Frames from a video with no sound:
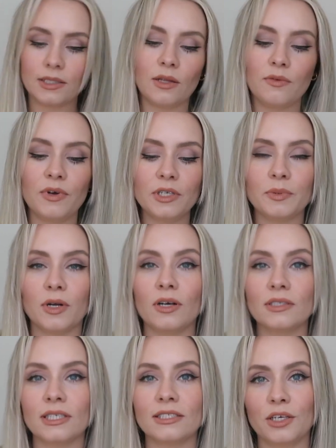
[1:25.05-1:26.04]
So the first
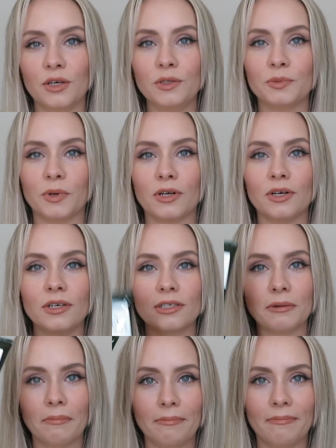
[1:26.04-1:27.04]
product is a huge
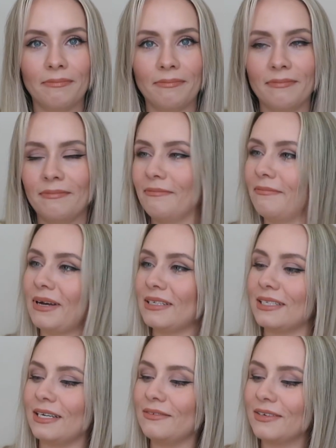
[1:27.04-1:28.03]
product.
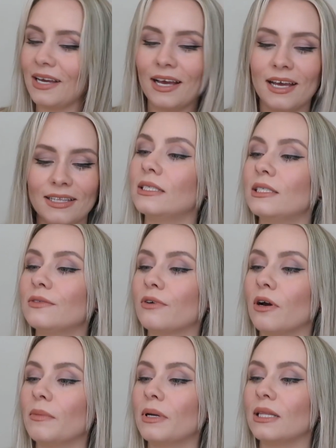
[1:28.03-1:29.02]
Massive. This is
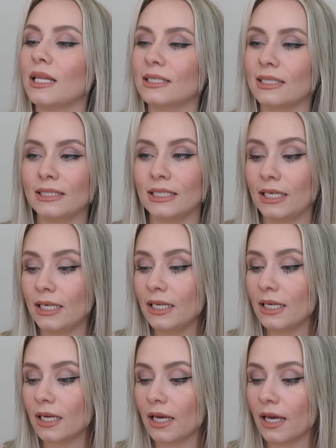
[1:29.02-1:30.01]
from La
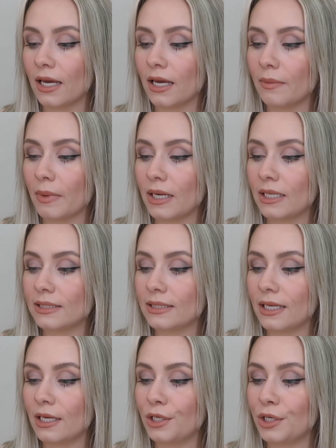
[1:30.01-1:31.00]
Zatigue, and it's
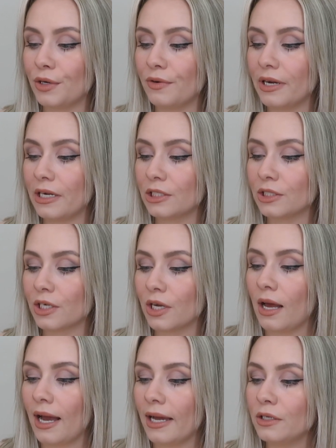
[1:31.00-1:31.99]
the Nourish
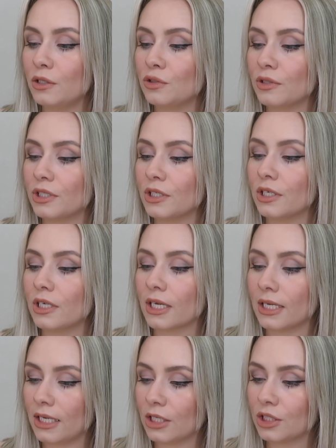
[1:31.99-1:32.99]
High Nutrition
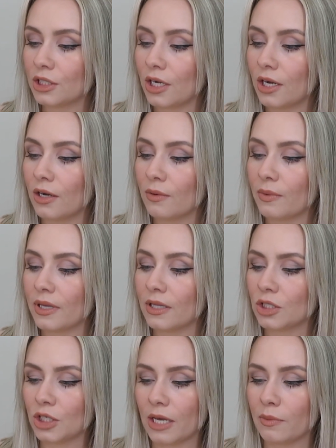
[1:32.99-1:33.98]
Conditioner
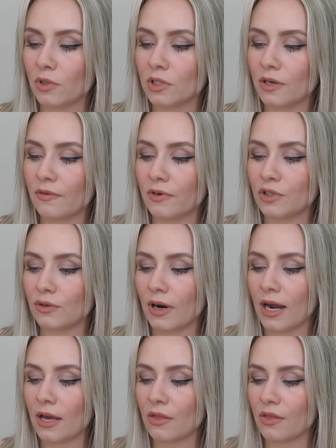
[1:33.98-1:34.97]
with Shea Butter for
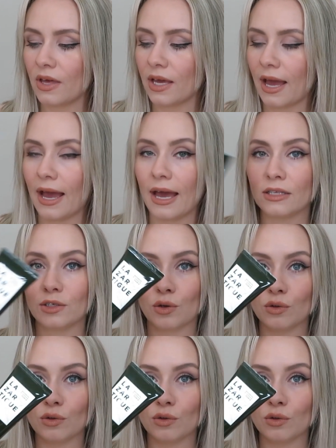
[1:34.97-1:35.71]
dry, thick hair. It's